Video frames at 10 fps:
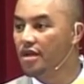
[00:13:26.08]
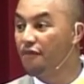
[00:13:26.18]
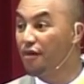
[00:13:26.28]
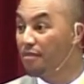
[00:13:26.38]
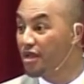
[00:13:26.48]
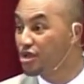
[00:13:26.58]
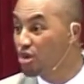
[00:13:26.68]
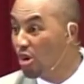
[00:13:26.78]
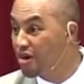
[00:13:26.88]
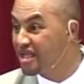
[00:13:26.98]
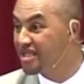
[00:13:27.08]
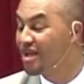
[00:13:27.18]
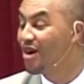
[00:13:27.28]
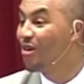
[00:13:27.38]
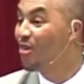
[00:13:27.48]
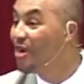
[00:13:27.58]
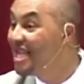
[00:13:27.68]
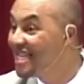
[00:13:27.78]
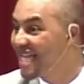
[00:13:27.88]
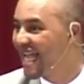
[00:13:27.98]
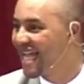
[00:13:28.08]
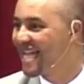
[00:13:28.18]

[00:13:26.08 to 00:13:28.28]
from the stories we share.